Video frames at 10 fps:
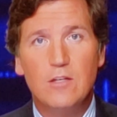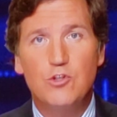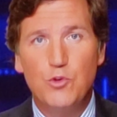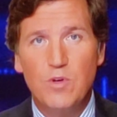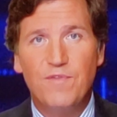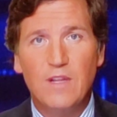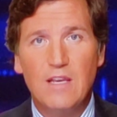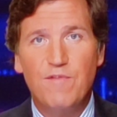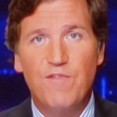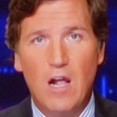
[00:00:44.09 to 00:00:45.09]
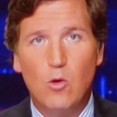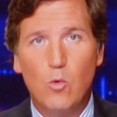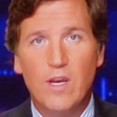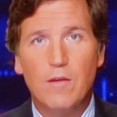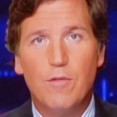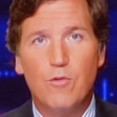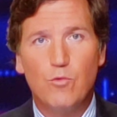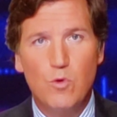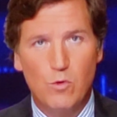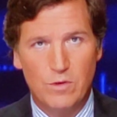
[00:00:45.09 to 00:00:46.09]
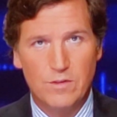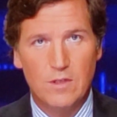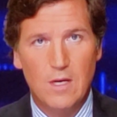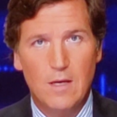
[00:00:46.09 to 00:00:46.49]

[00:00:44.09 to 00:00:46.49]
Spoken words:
dutifully following the rules.